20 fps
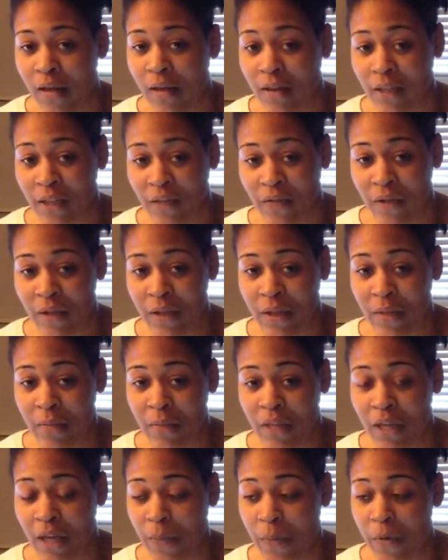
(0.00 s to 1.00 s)
Giving them
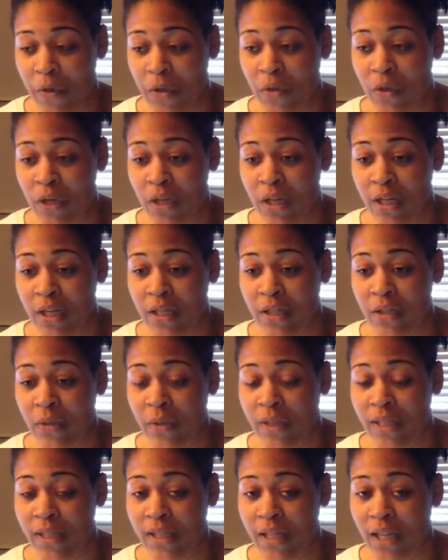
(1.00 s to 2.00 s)
the opportunity to
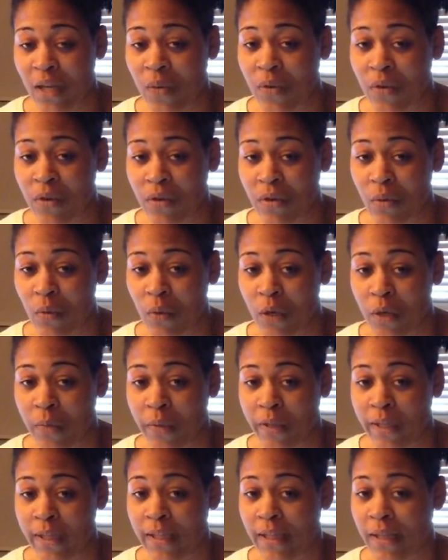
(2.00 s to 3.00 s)
excel within the
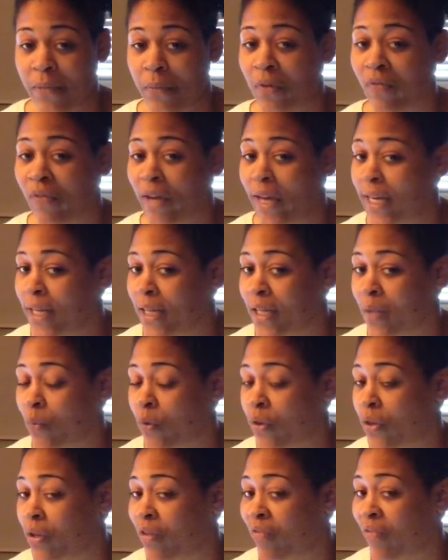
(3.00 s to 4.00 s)
workplace and providing them
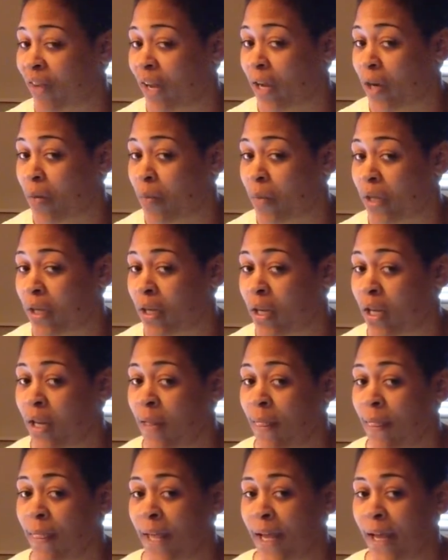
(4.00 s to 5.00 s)
with an environment
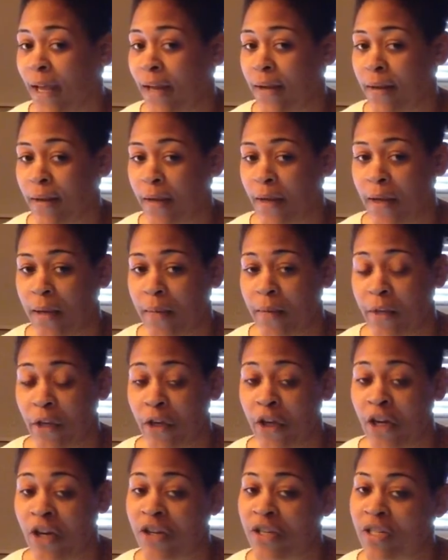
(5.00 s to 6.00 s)
that
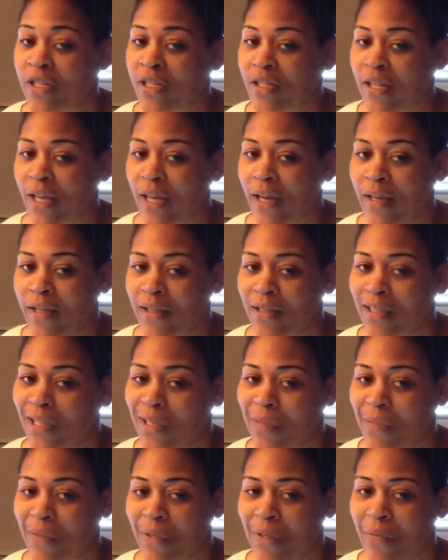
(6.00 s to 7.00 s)
encourages that is going
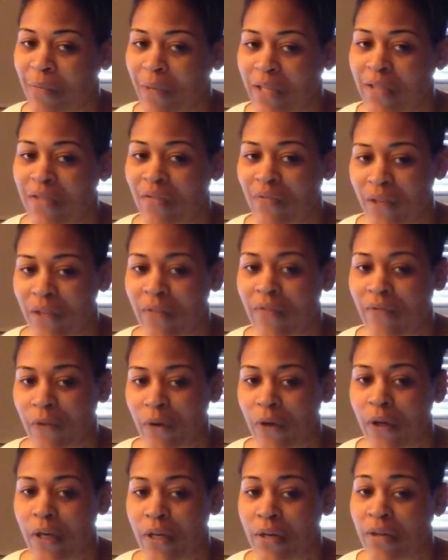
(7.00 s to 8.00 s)
to be the best fit
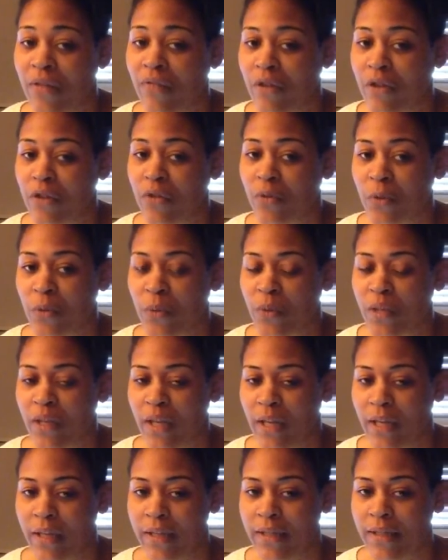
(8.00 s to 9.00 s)
for an individual with
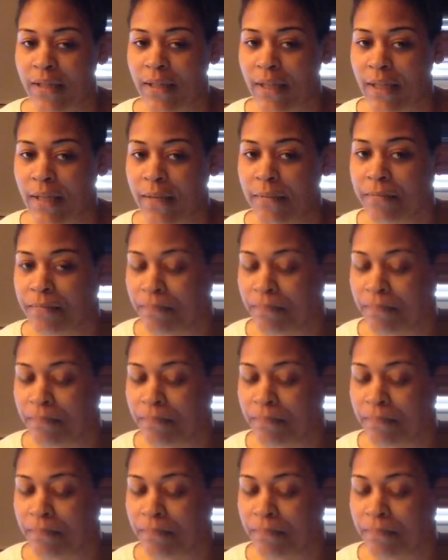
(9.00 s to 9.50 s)
ASD.